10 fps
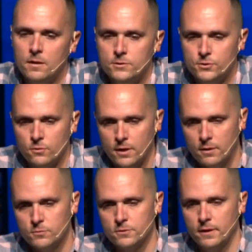So God
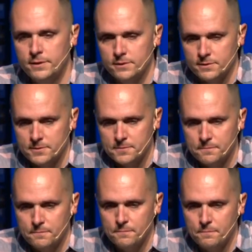was gracious.
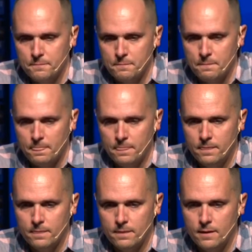
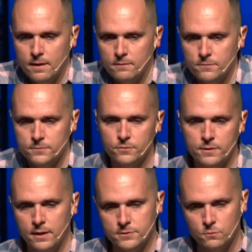And from
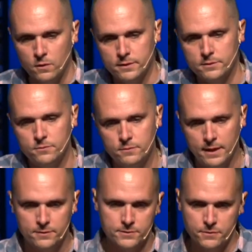2001 to
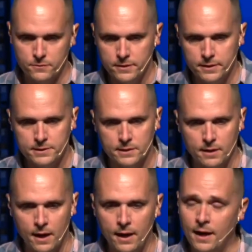2003, He said,
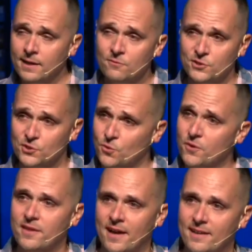I, I can restore
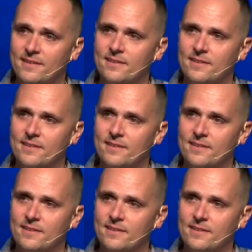that.